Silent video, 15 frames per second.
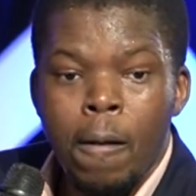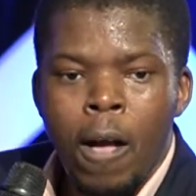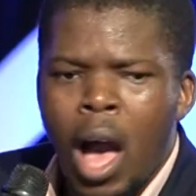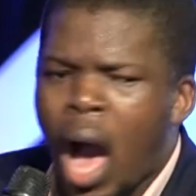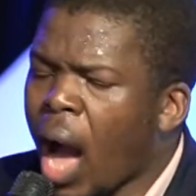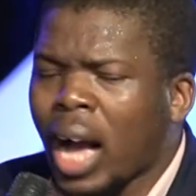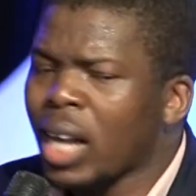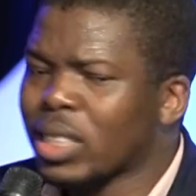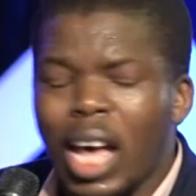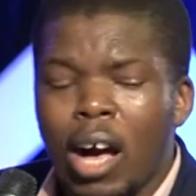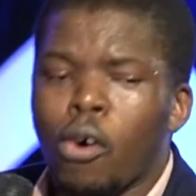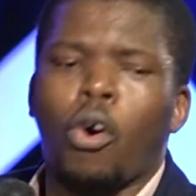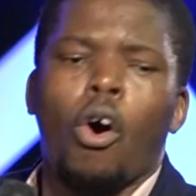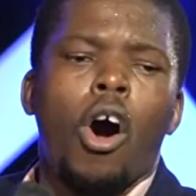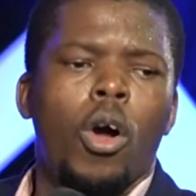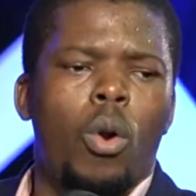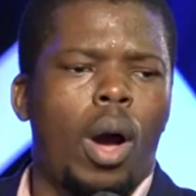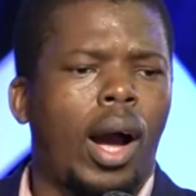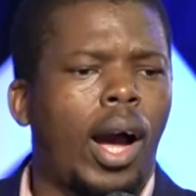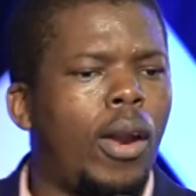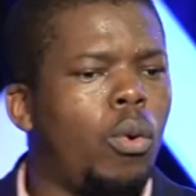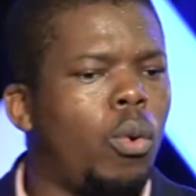I got some call,
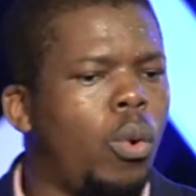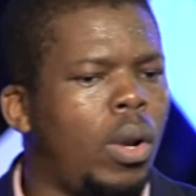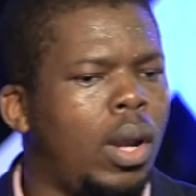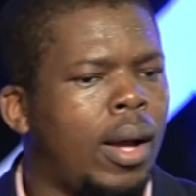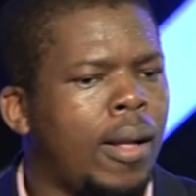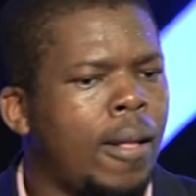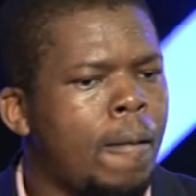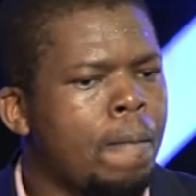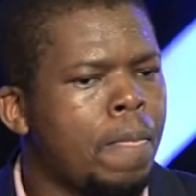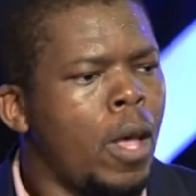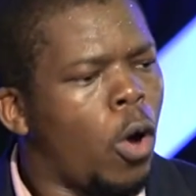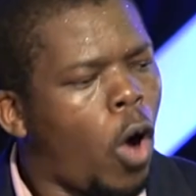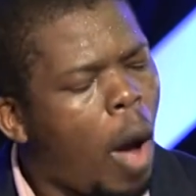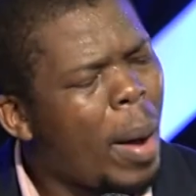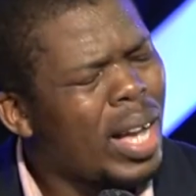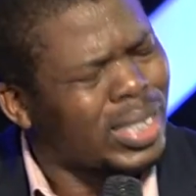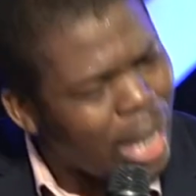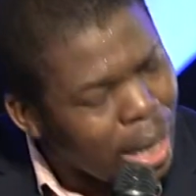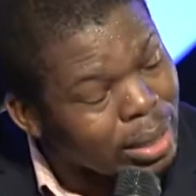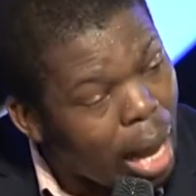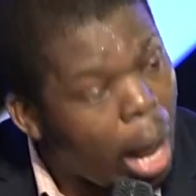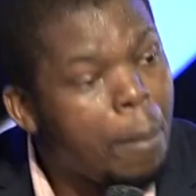Wagalul. No, but
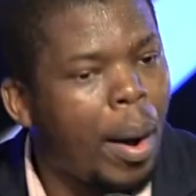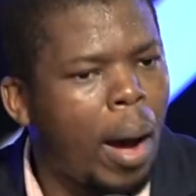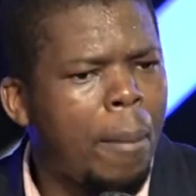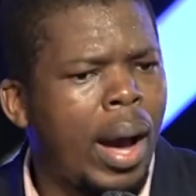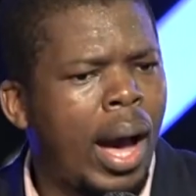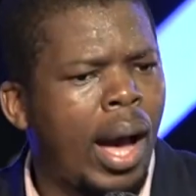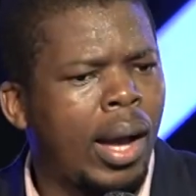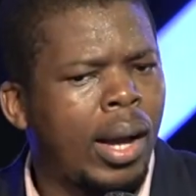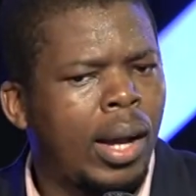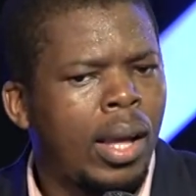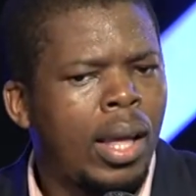send Ambamanga.